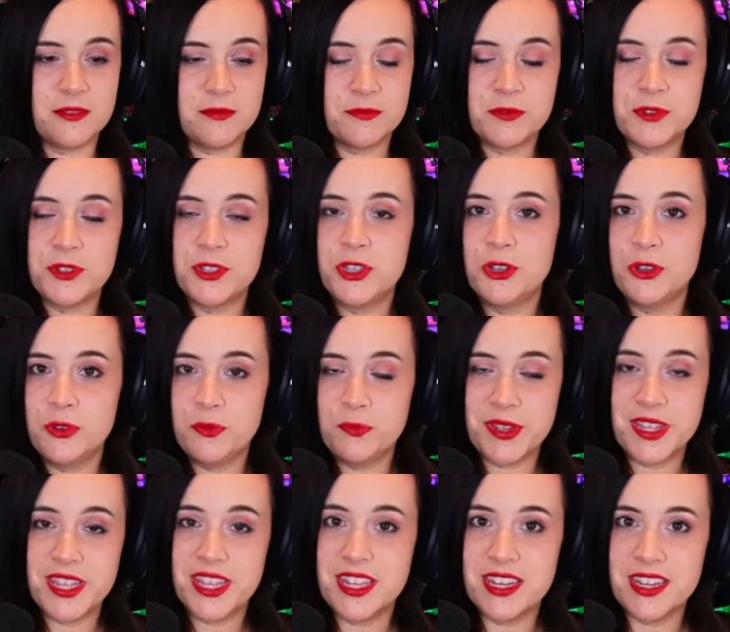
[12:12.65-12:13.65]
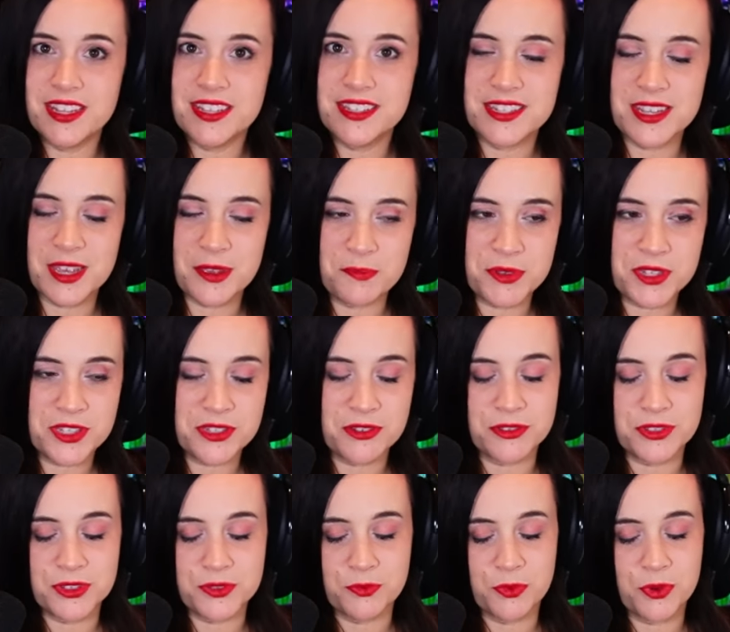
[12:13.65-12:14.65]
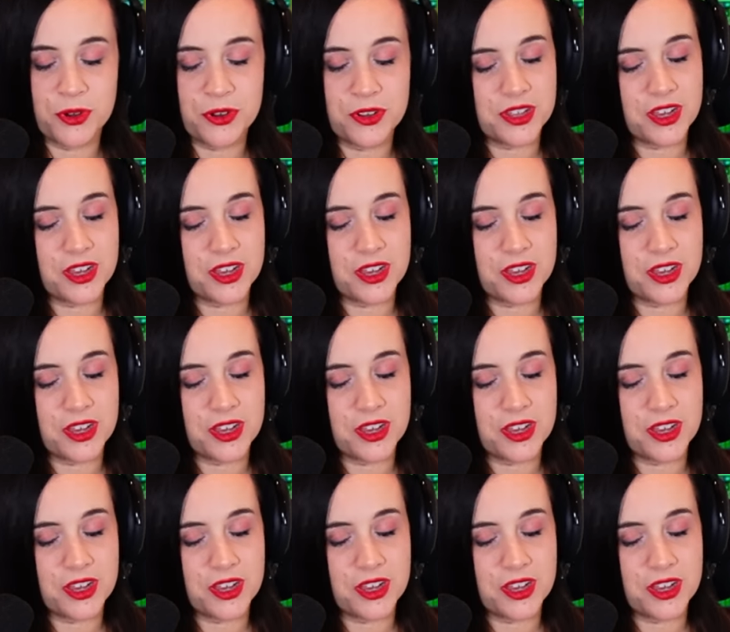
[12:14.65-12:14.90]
two beginnings episodes were the